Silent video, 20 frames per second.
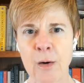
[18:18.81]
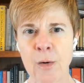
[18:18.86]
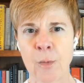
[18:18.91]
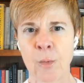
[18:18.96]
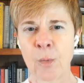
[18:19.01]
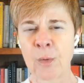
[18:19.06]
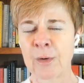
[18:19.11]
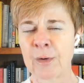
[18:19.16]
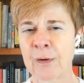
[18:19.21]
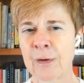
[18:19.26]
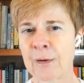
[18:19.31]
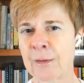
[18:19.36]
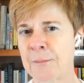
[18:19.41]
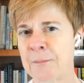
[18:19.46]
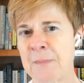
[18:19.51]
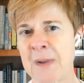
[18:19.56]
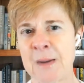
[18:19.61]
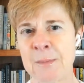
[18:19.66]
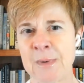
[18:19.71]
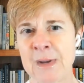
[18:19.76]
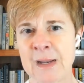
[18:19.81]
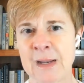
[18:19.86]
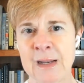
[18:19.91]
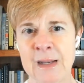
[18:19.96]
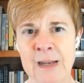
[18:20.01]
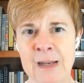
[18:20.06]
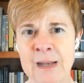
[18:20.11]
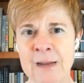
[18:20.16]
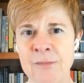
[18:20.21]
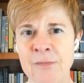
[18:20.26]
or
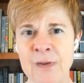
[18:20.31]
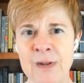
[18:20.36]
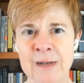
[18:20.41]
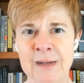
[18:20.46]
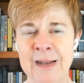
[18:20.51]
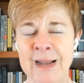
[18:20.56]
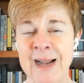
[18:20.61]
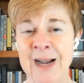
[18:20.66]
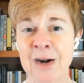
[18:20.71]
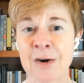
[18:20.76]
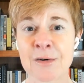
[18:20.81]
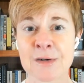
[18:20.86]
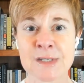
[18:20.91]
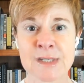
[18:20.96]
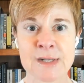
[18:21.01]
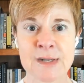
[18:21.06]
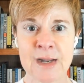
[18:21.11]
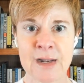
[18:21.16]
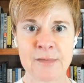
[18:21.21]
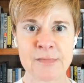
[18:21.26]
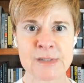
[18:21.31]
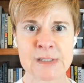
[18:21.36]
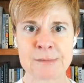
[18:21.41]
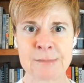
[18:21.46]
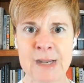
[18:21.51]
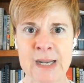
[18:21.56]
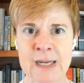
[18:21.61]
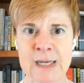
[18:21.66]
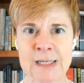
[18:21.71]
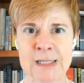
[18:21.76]
maybe even cares enough to
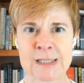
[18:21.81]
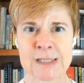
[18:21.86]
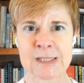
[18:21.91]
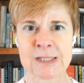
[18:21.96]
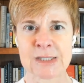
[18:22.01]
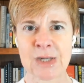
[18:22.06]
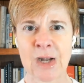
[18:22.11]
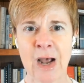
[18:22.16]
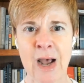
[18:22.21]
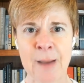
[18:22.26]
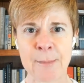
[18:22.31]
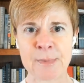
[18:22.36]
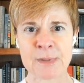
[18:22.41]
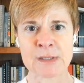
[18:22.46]
make it stop,